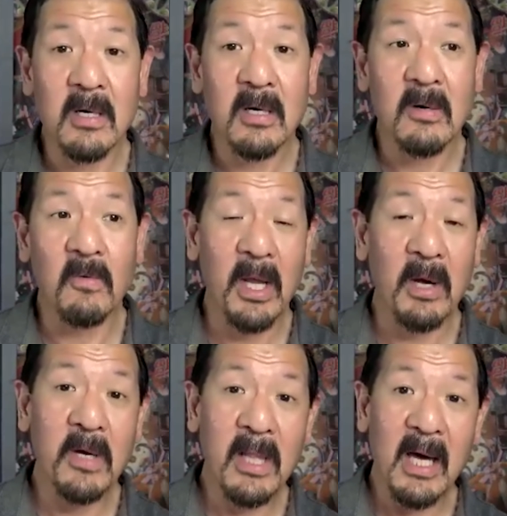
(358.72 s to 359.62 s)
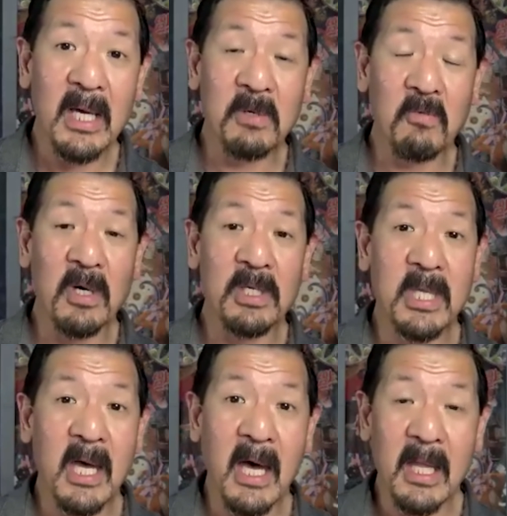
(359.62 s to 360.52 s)
what I realized was
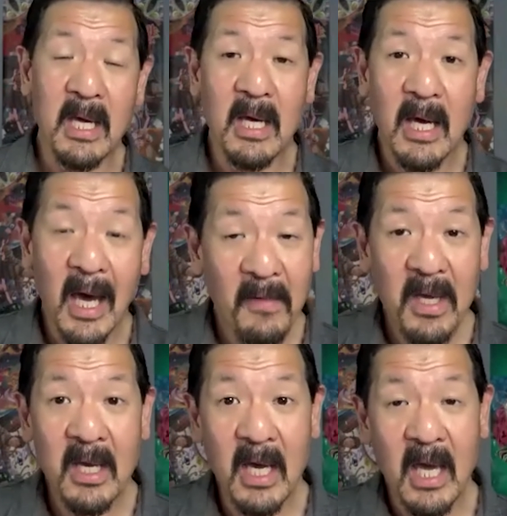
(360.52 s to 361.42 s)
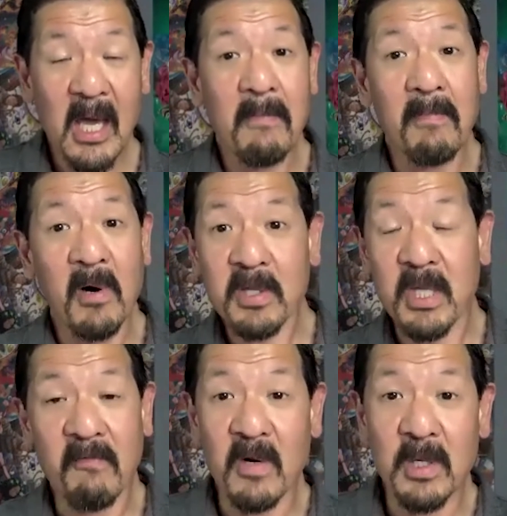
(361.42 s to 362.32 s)
that having a birth
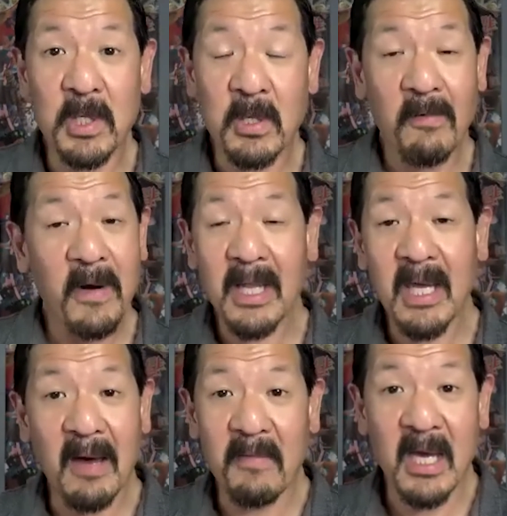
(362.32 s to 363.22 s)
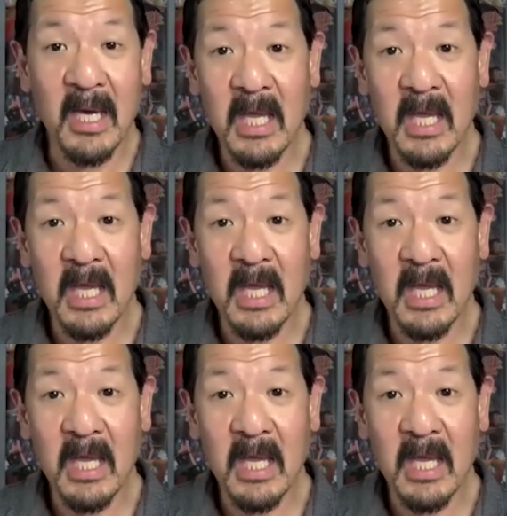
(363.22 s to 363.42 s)
difference, or frankly, having any